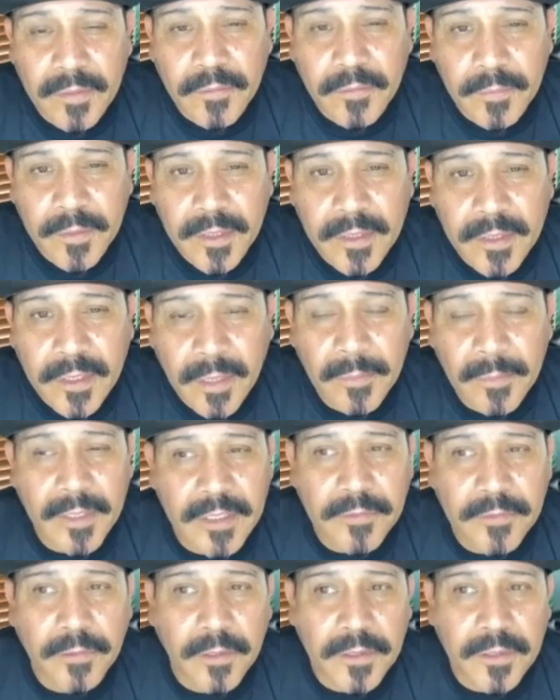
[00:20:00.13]
for me. I mean,
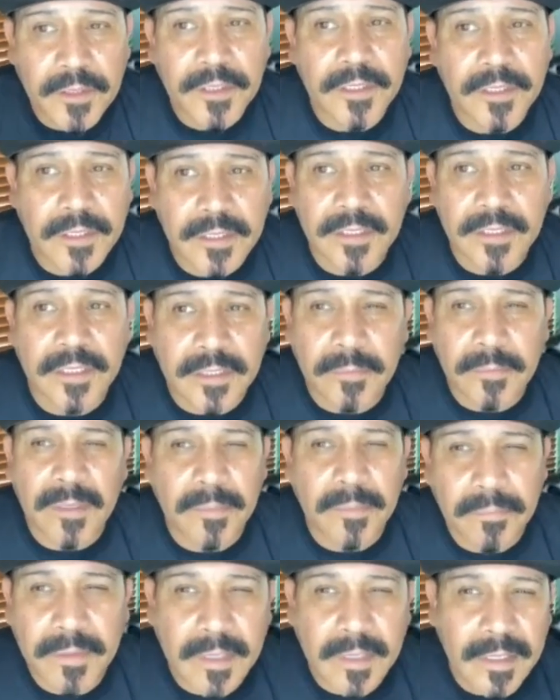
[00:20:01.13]
as far as
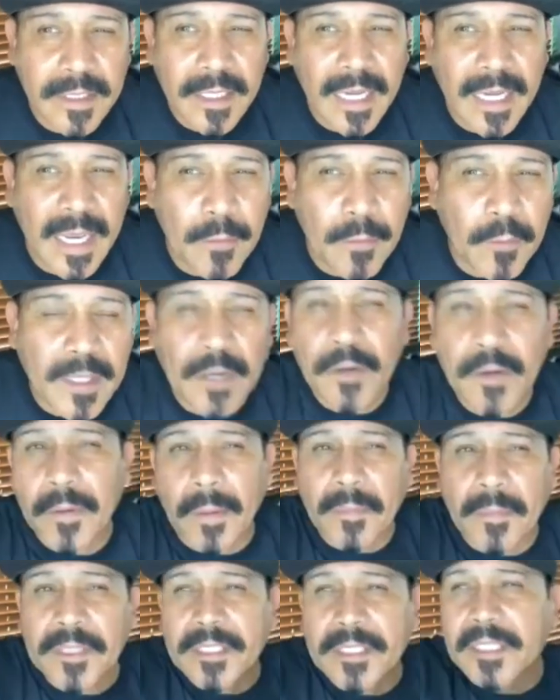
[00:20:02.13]
something big, it will
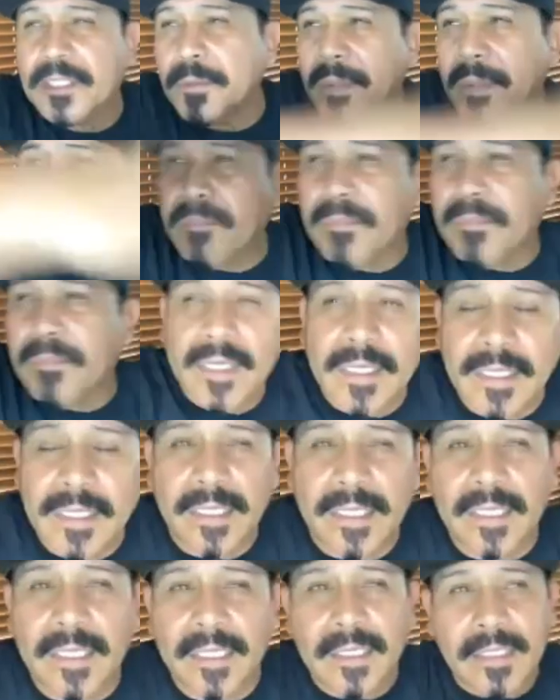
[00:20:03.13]
I'm not saying it's going to be big
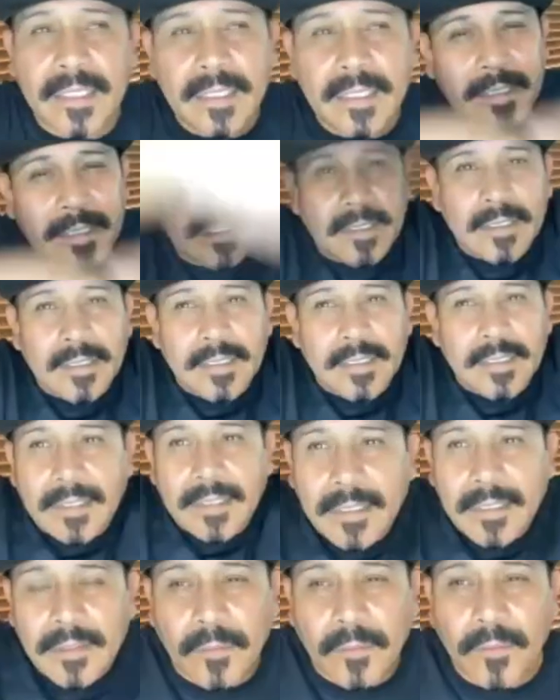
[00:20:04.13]

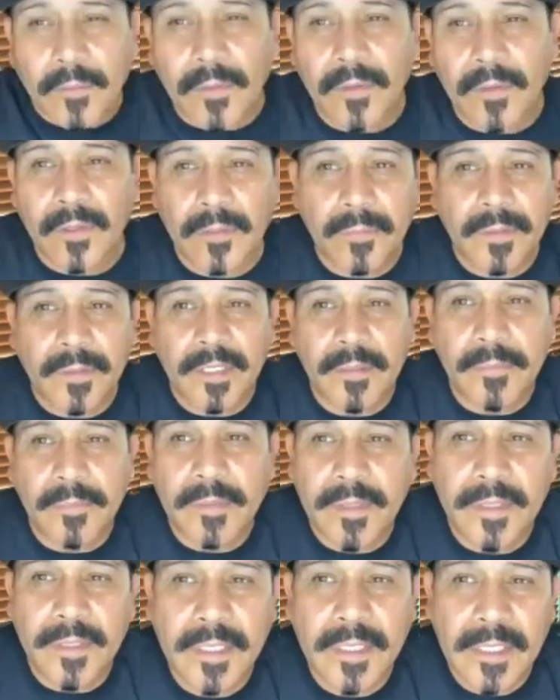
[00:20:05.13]
in the world, but it'll
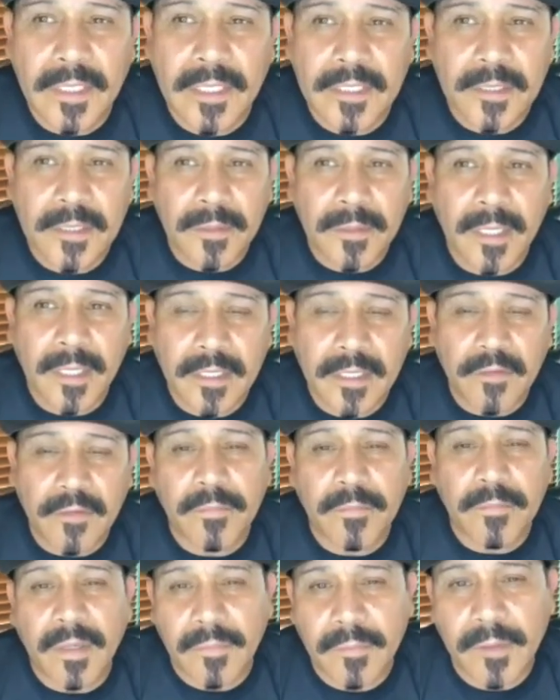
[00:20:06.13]
be something I did
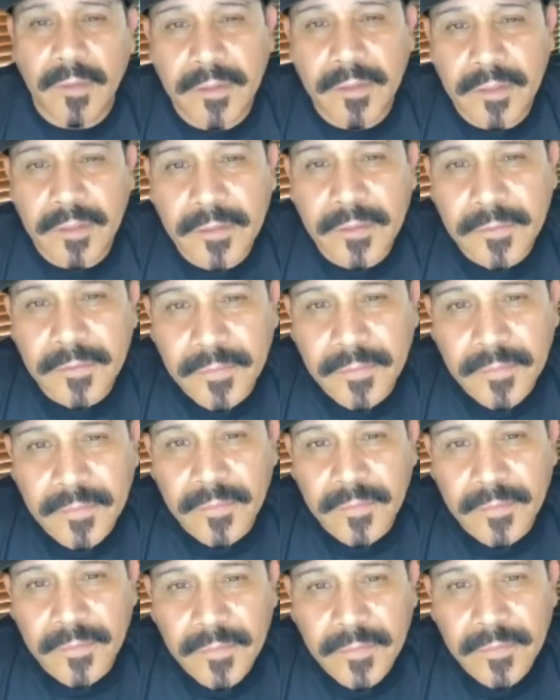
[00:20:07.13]
for my brother. You
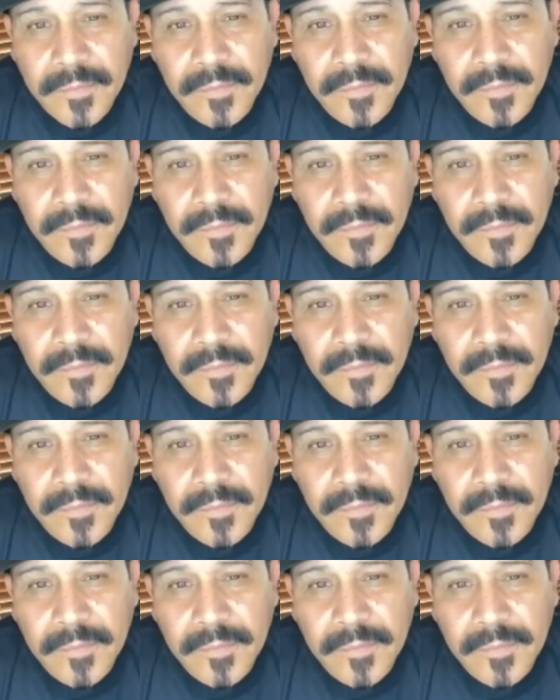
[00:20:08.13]
know. Mm-hmm.